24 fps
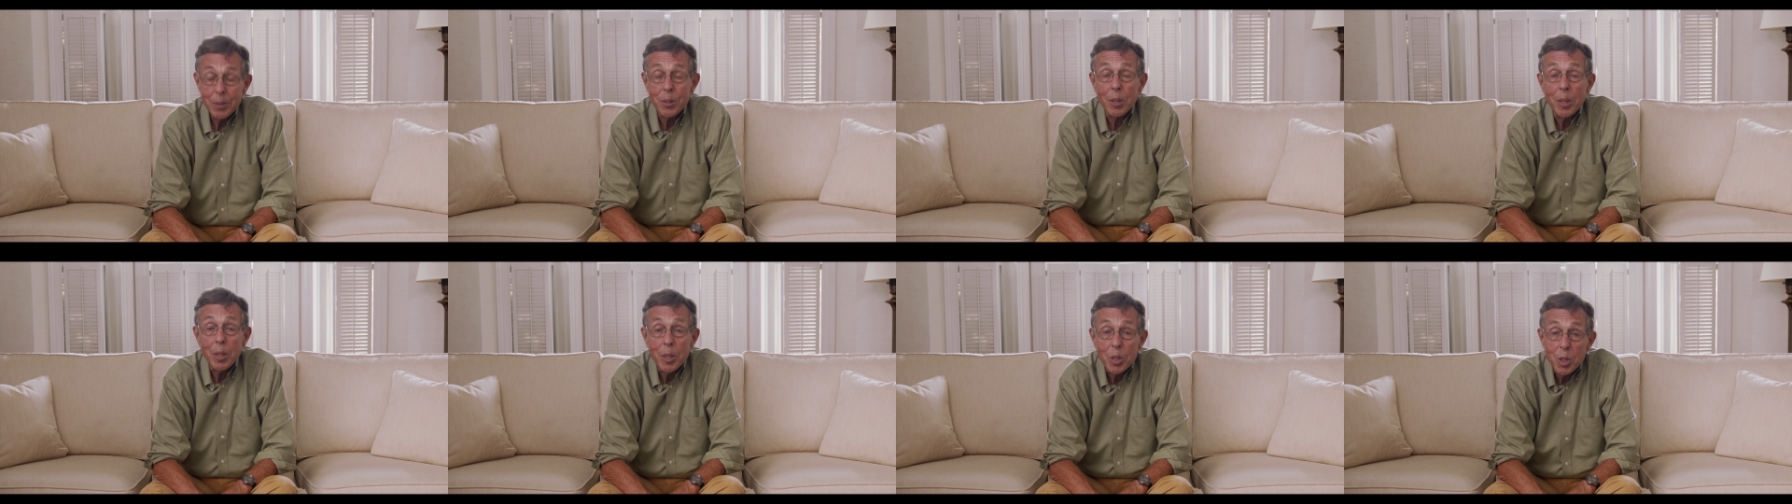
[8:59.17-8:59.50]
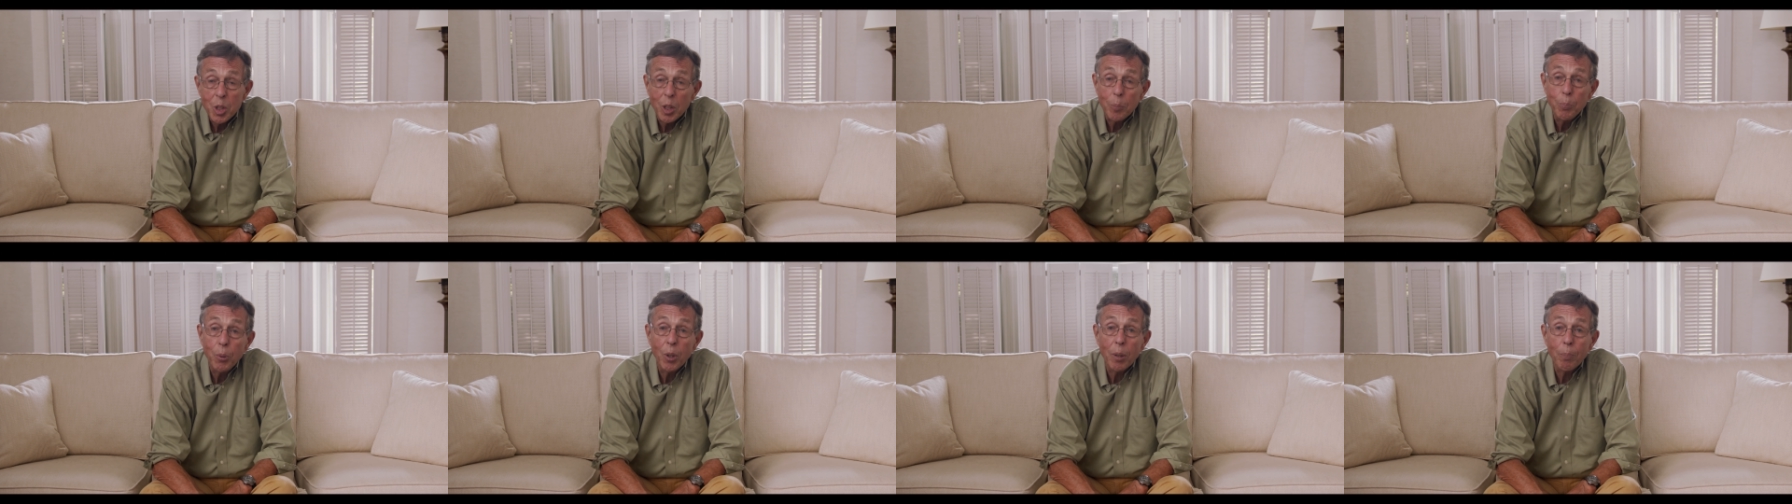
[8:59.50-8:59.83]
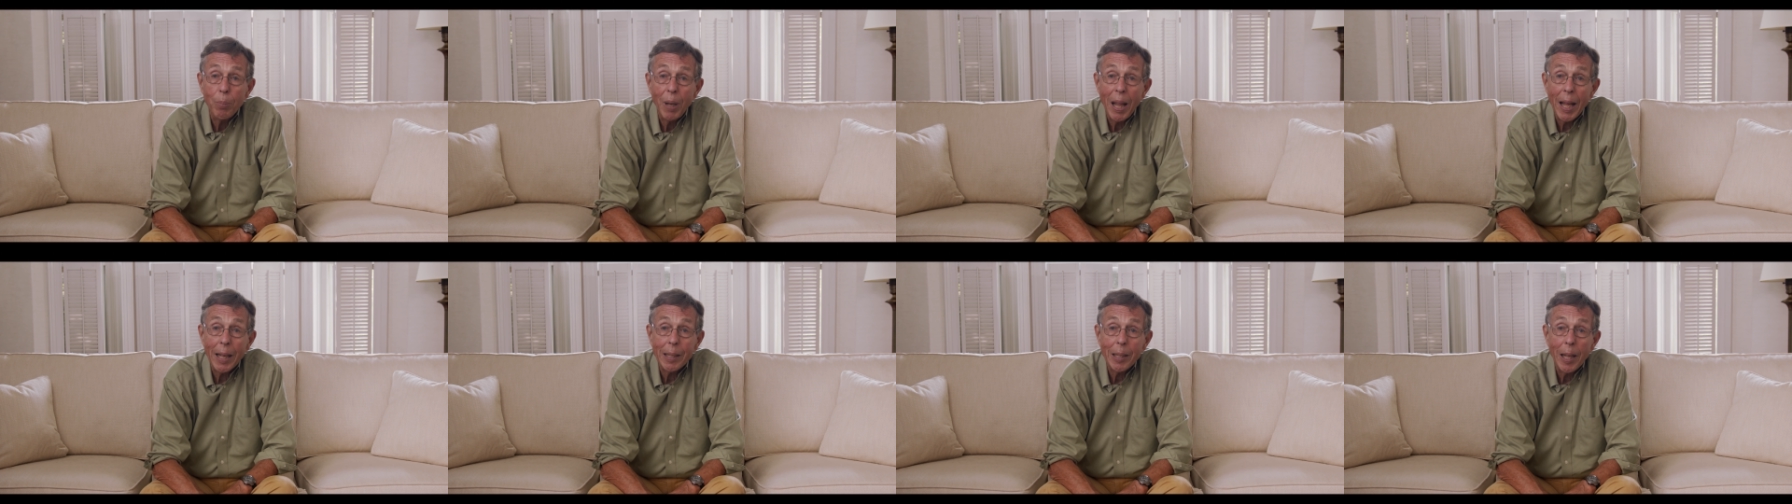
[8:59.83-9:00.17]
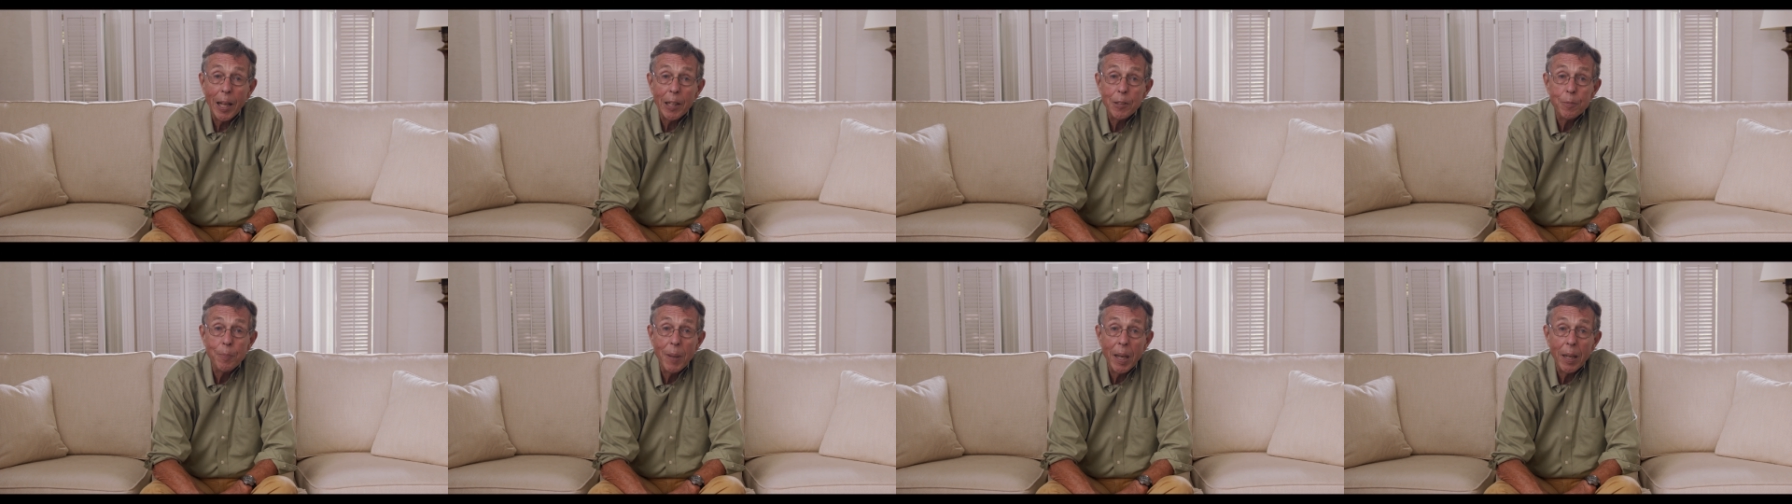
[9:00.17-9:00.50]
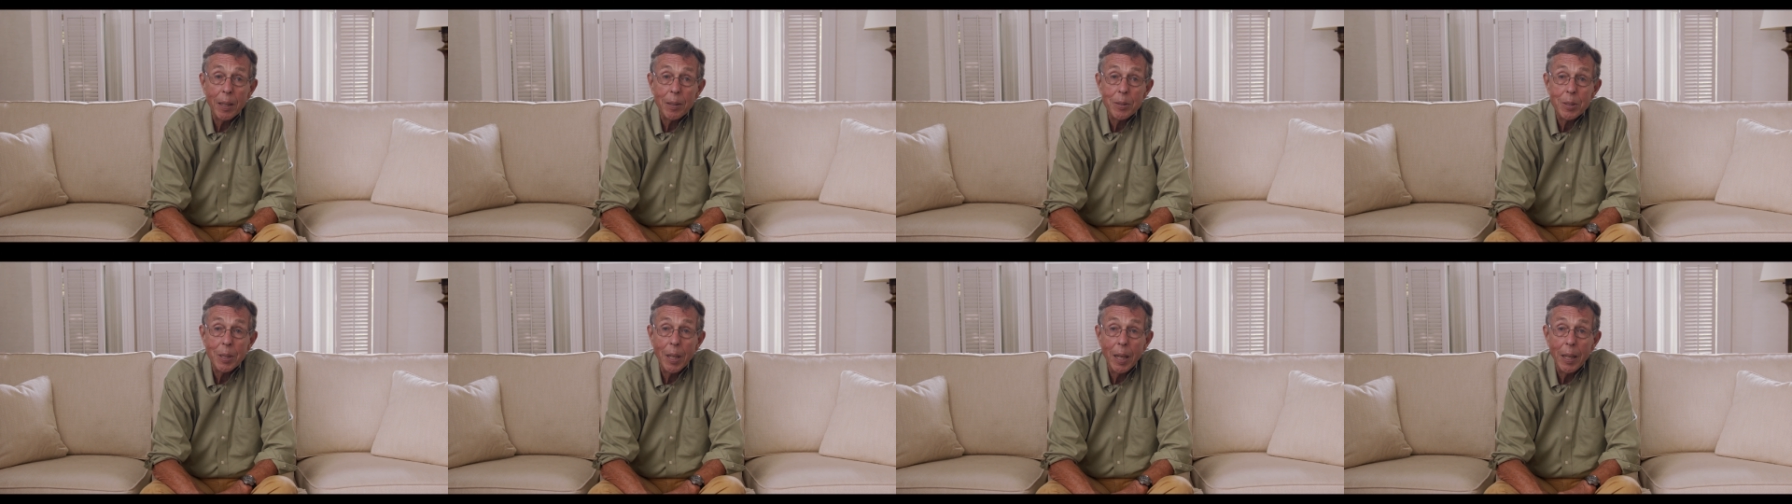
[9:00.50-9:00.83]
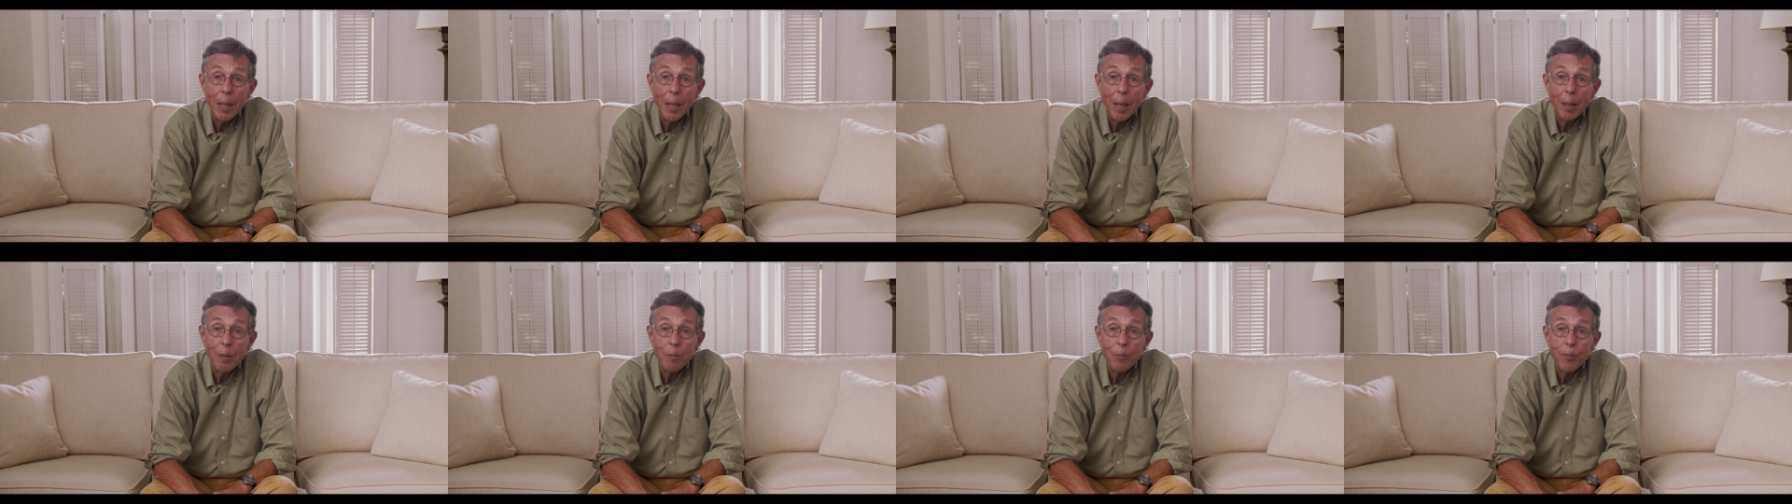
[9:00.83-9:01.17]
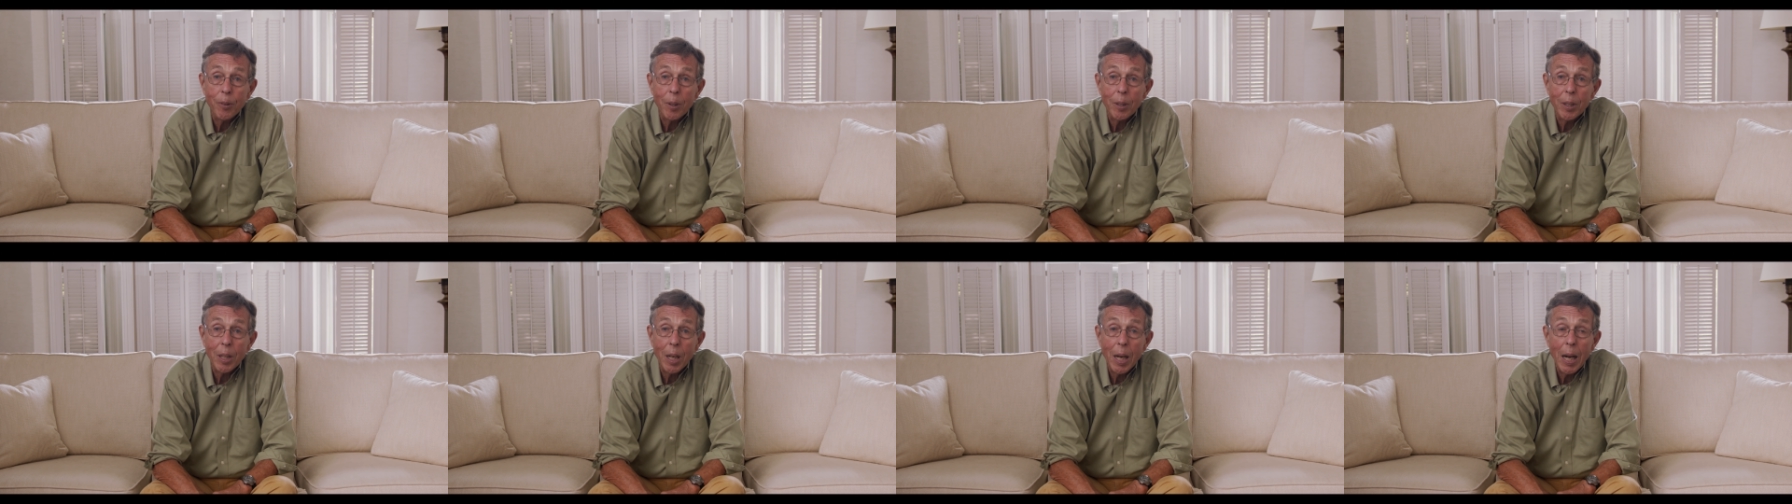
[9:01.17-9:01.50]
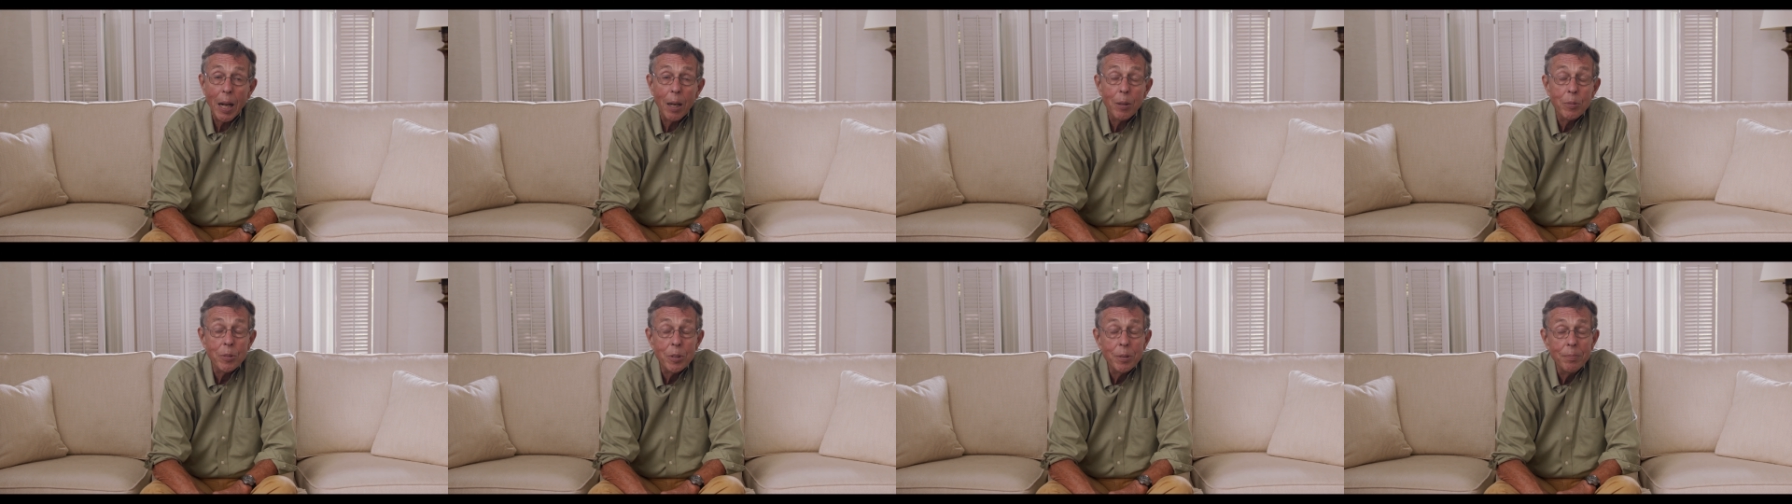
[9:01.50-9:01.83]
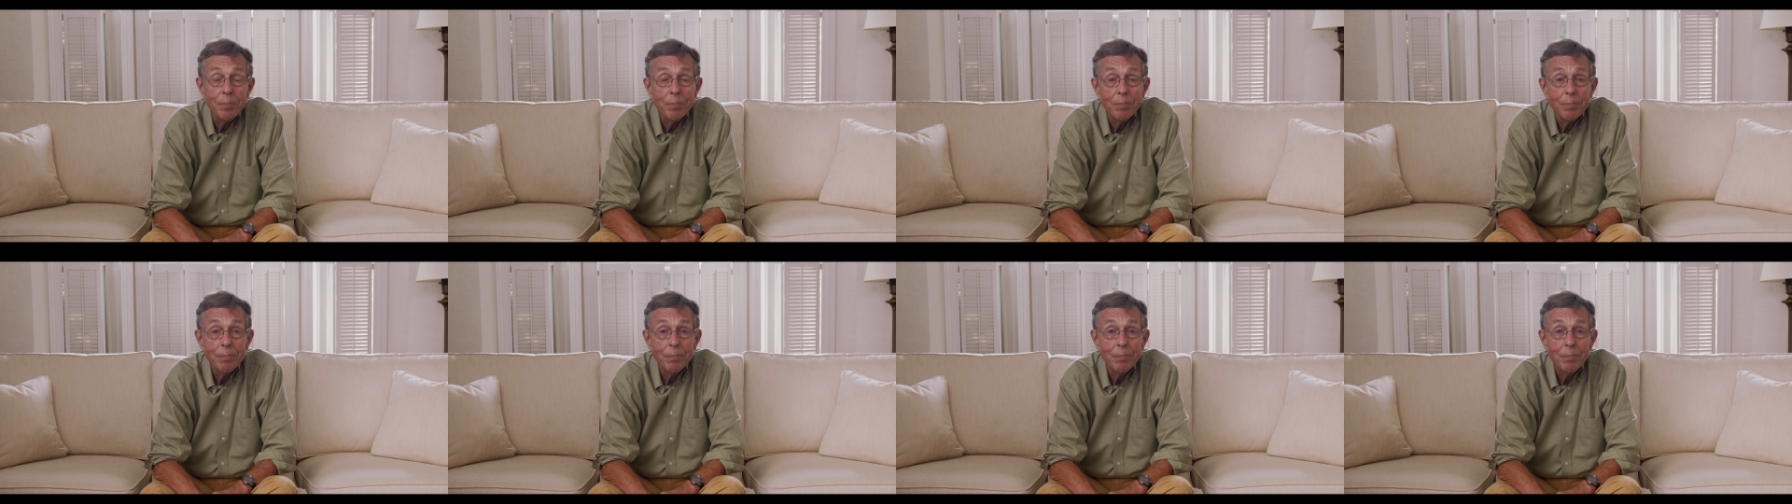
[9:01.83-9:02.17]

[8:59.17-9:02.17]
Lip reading: It's easy to put a Black Lives Matter sign out in front of your house.